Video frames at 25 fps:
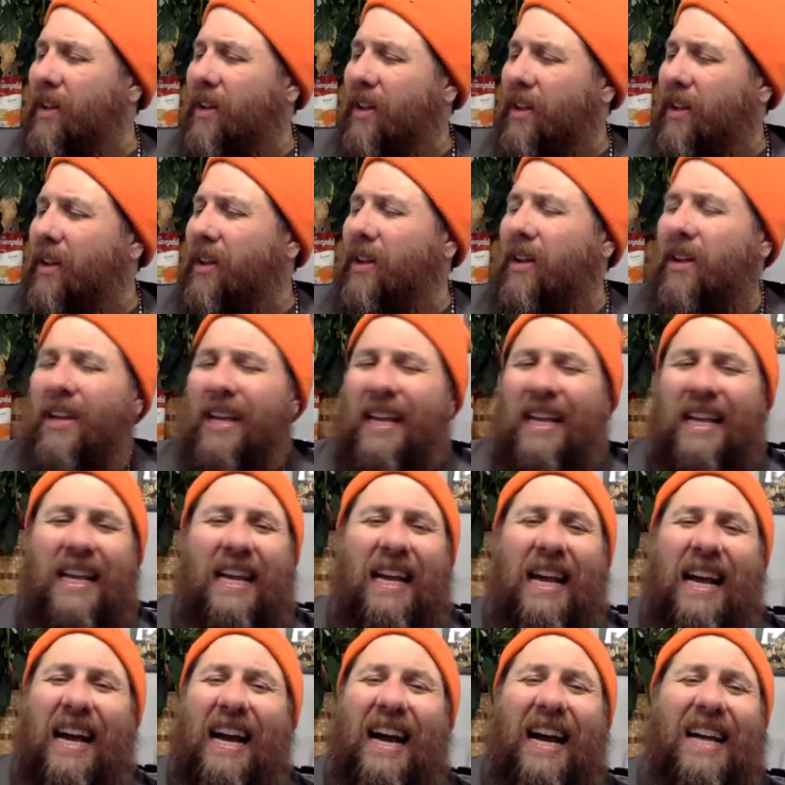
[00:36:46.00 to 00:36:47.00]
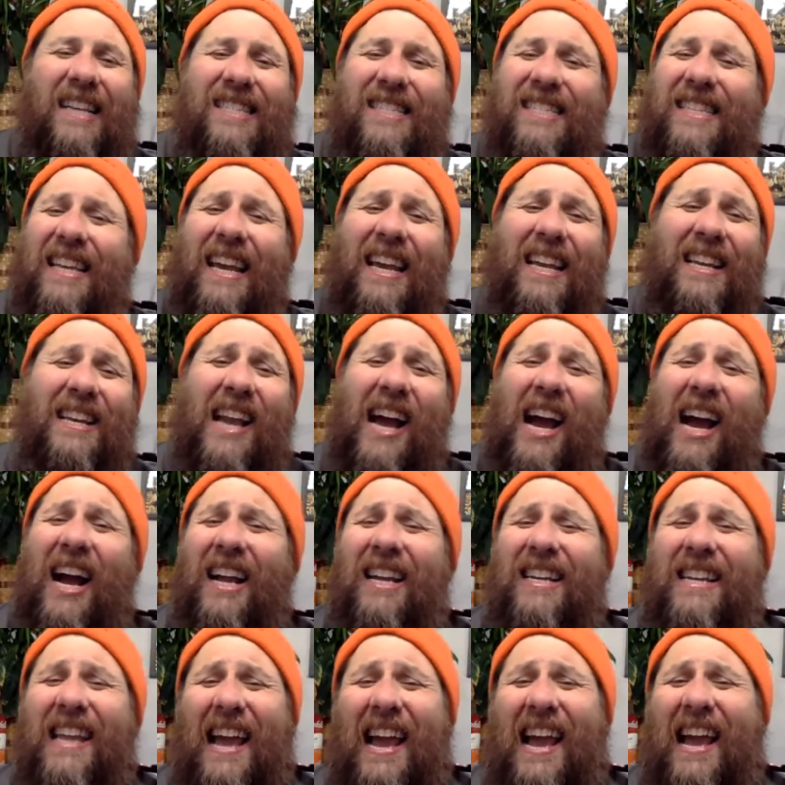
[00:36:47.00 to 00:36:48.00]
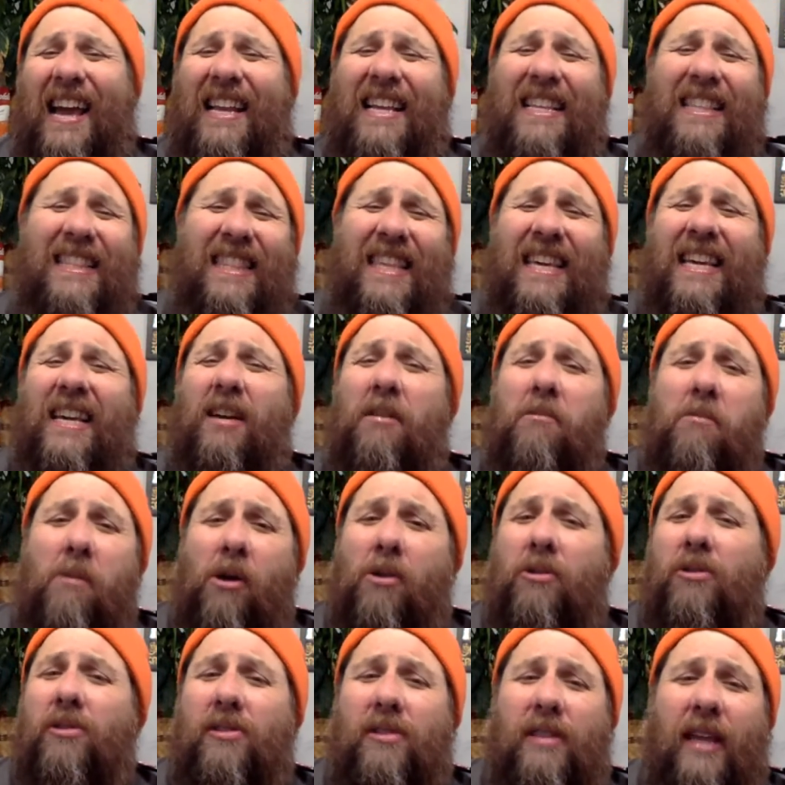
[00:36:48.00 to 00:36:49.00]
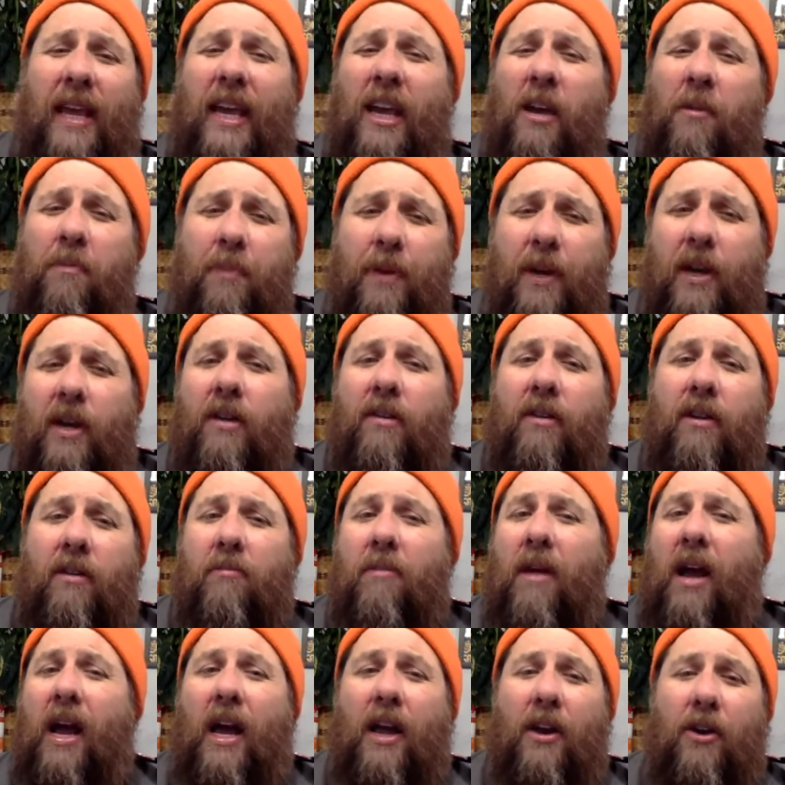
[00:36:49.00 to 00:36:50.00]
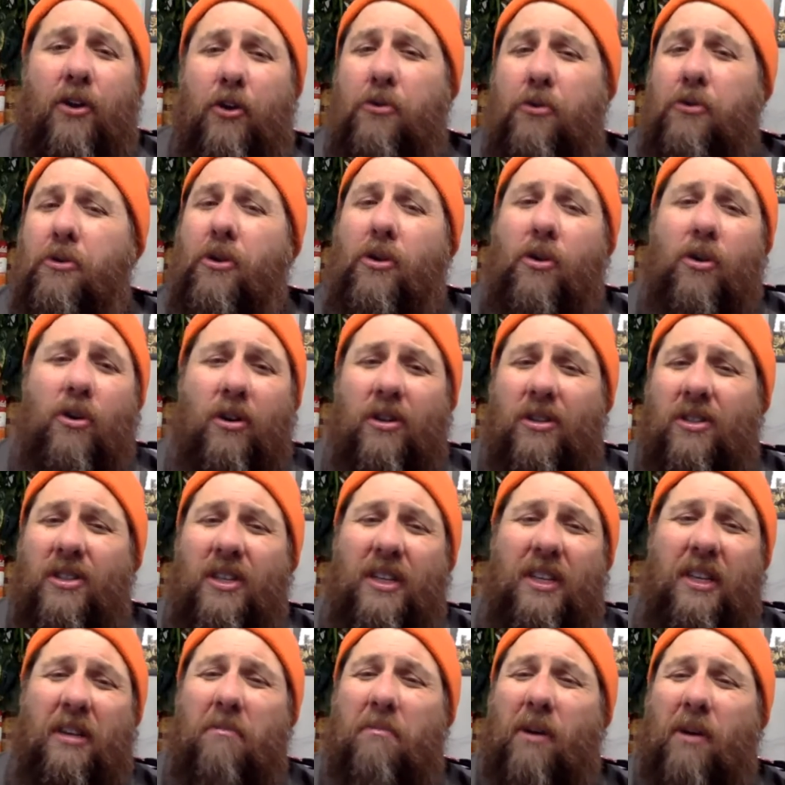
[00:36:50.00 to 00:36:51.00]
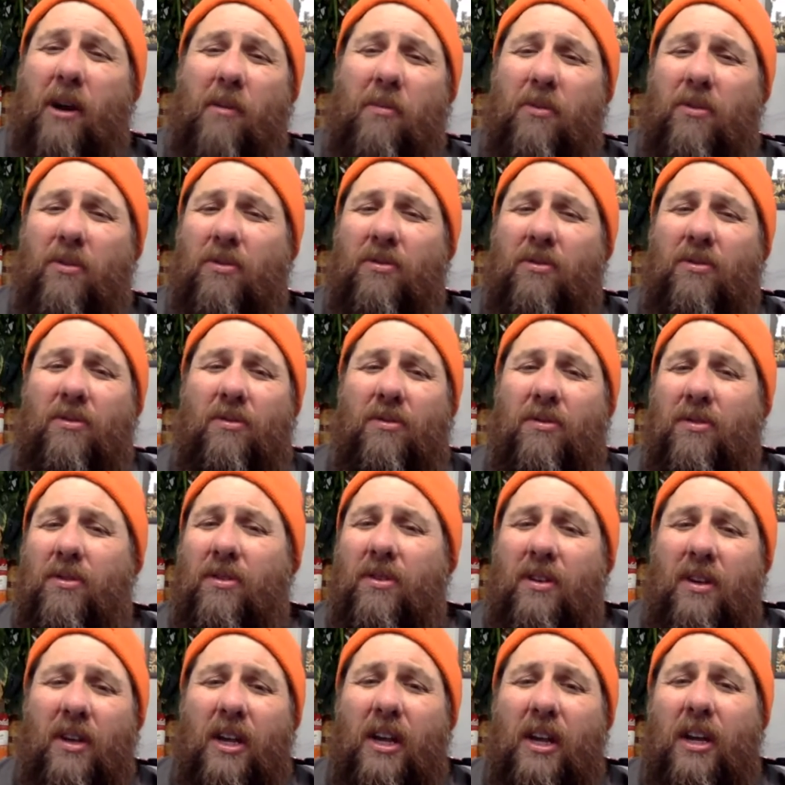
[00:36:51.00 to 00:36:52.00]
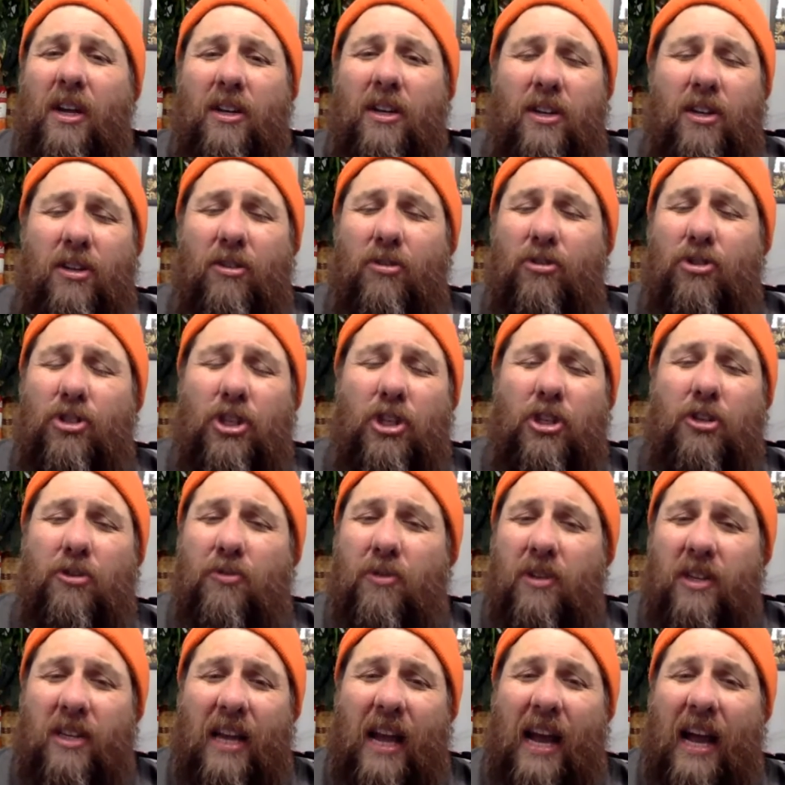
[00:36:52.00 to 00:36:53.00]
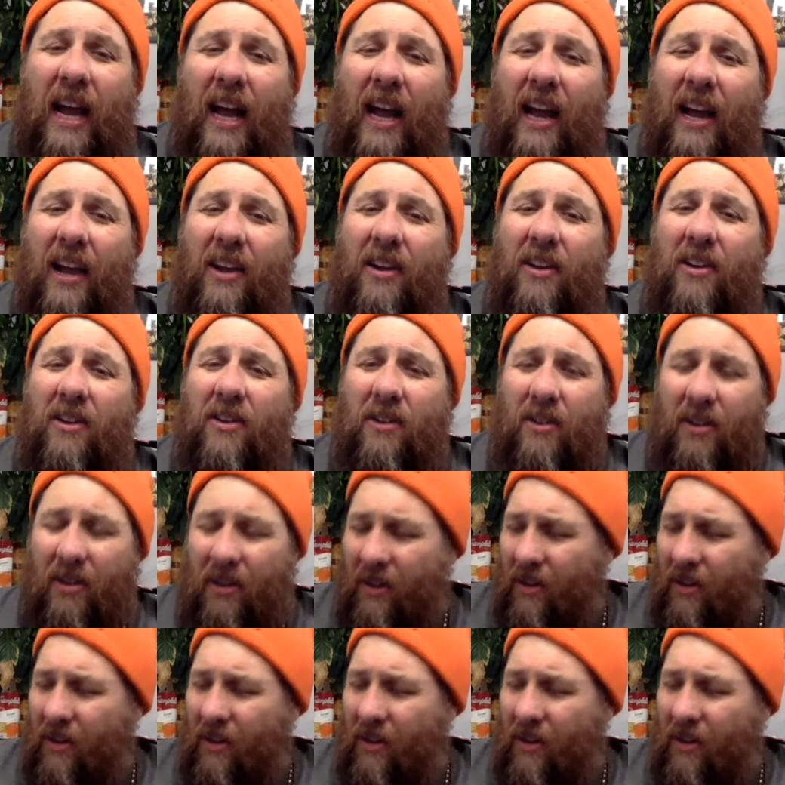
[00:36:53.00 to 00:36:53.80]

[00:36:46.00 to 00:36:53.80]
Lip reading: I say, nah, Dad, I think I'm gonna stay up here in my New York City bubble till she's retired.